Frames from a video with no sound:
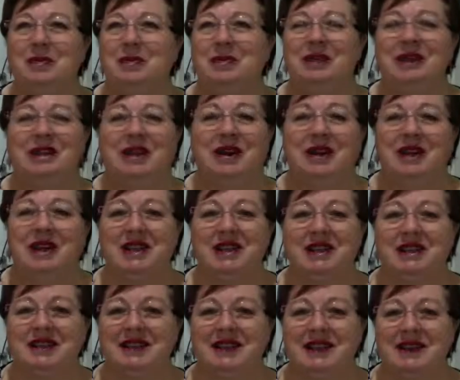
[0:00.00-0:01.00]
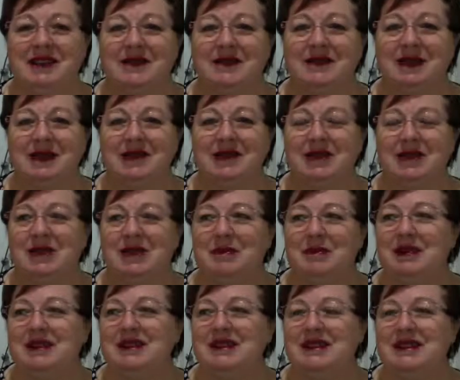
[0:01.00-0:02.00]
you know, I just think of one time
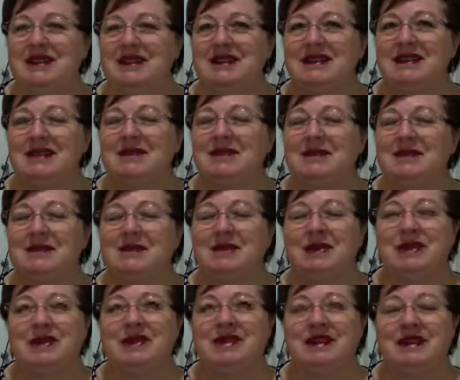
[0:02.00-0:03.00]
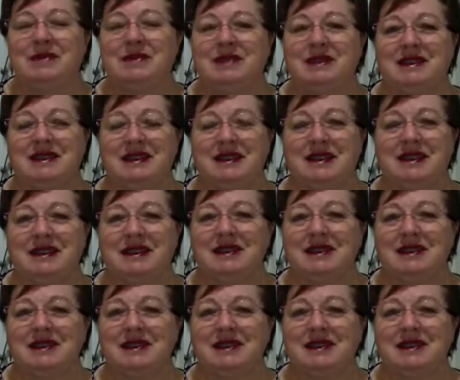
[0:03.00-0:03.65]
my son was in